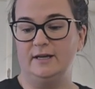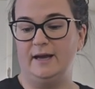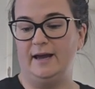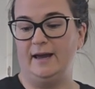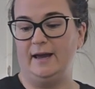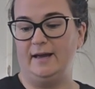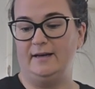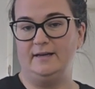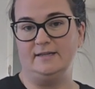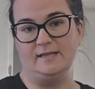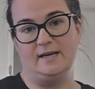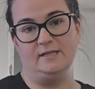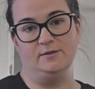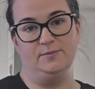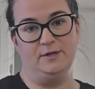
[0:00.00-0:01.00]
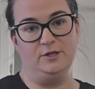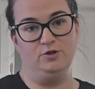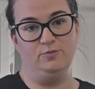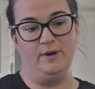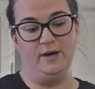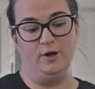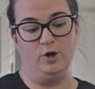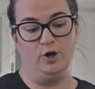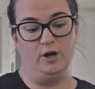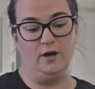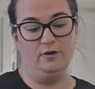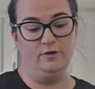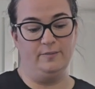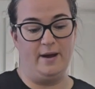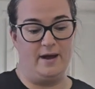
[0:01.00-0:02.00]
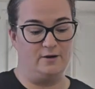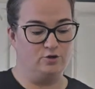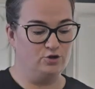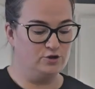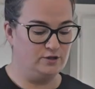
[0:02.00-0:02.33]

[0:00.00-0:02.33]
and has asked me to make her another batch.